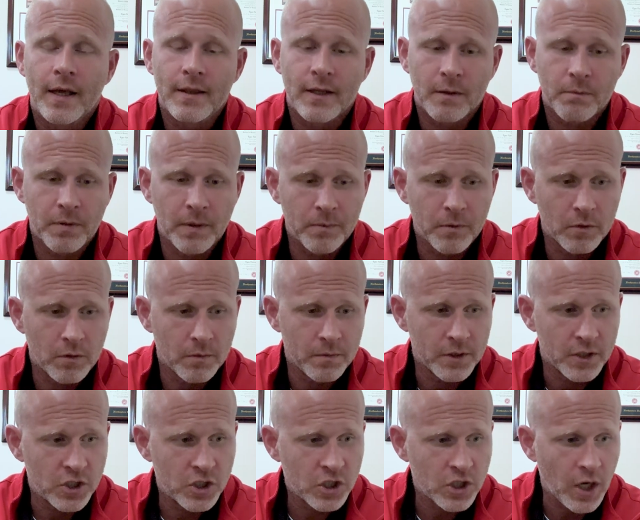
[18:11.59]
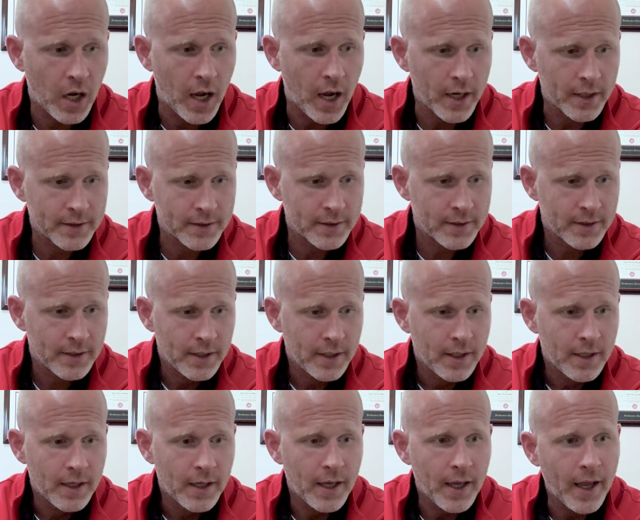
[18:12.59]
think people will be shocked
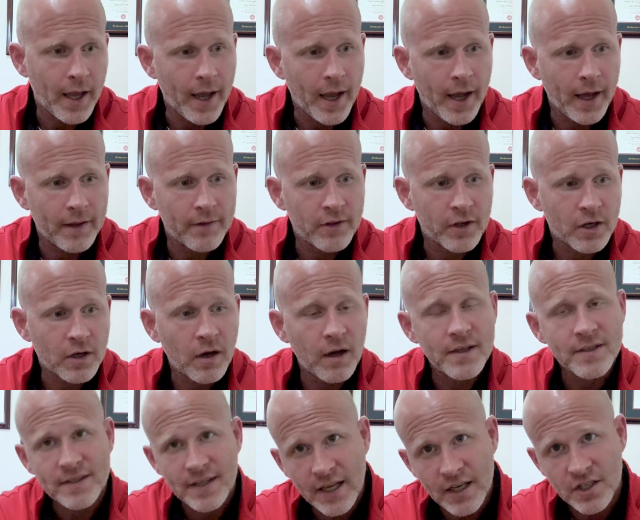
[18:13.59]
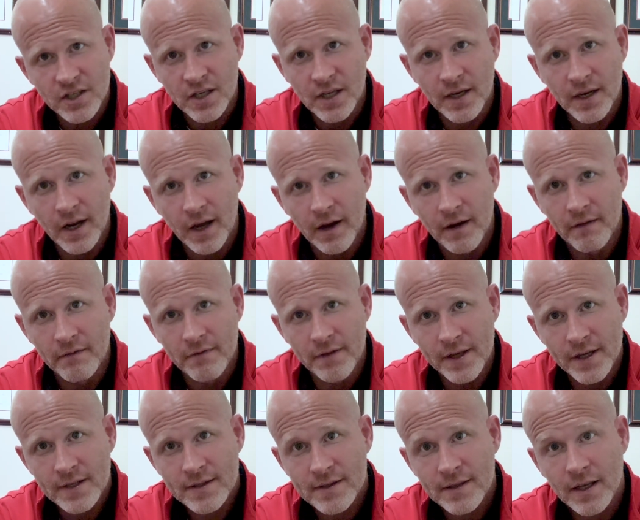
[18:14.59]
at the causation of
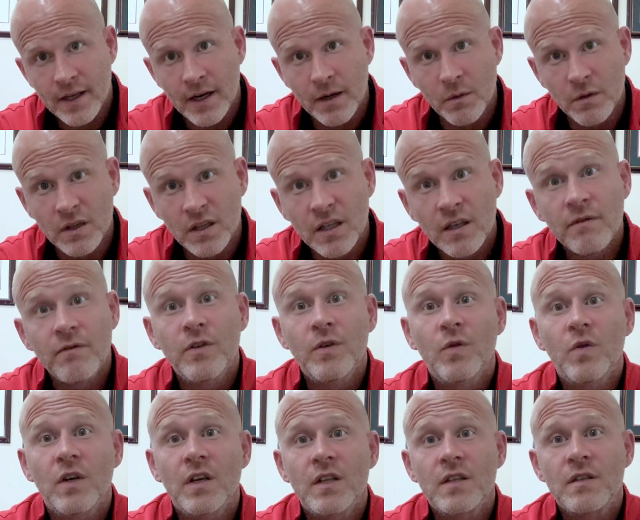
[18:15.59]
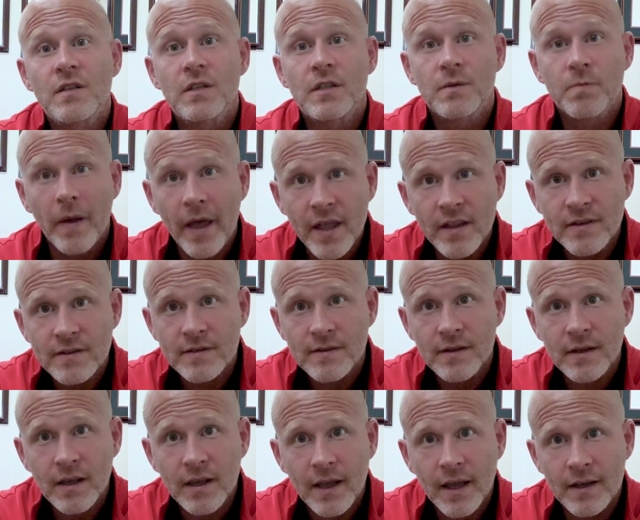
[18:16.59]
this, and I will leave you in
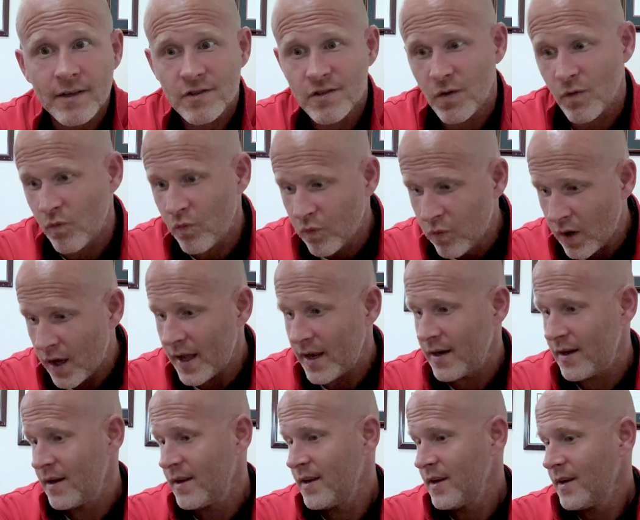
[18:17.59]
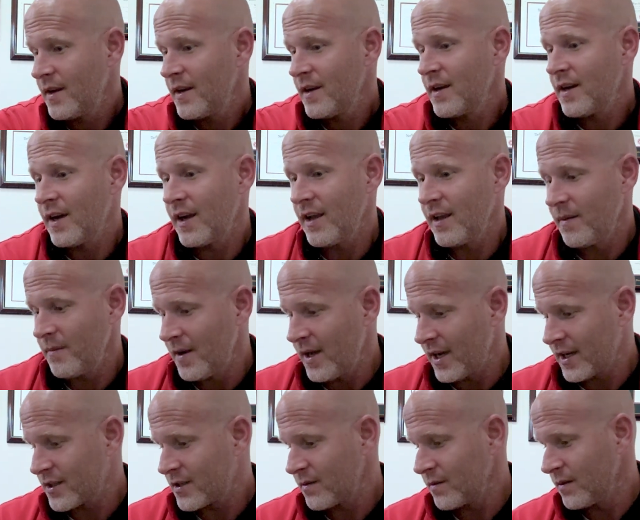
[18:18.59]
suspense as to what I am
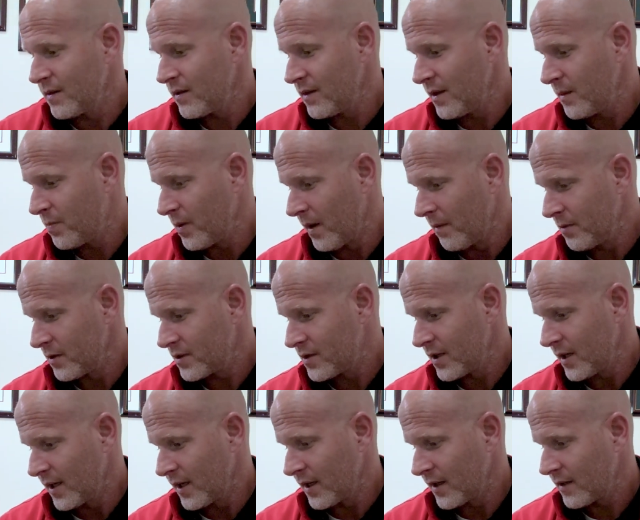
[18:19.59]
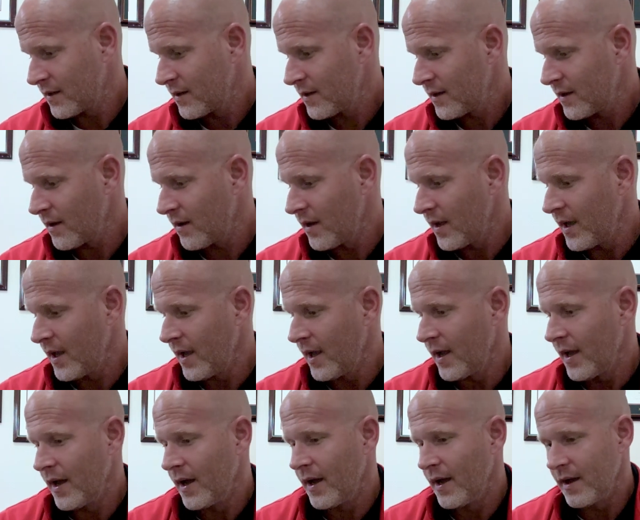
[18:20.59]
actually publishing
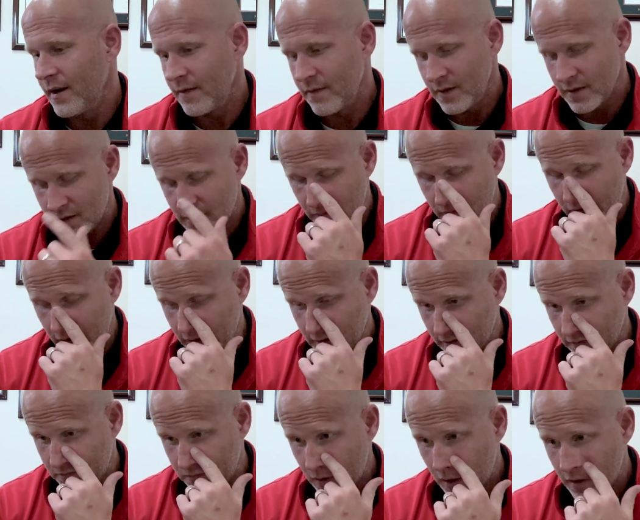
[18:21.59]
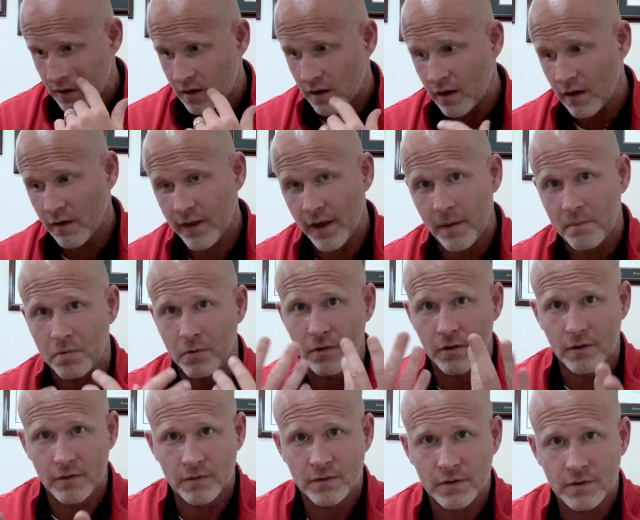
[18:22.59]
and this effective protocol that
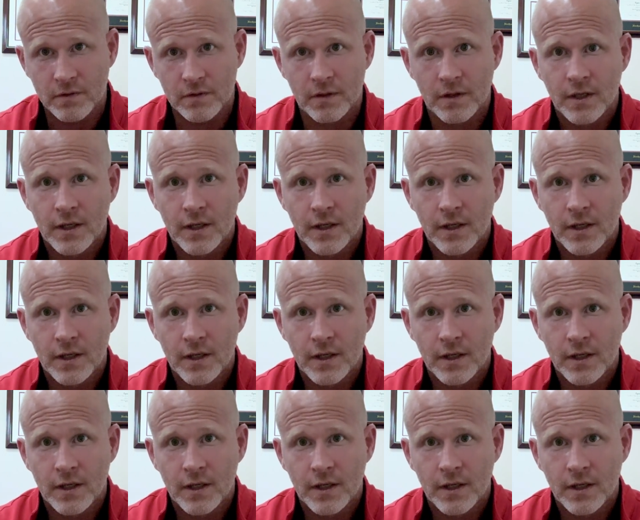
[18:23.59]
proves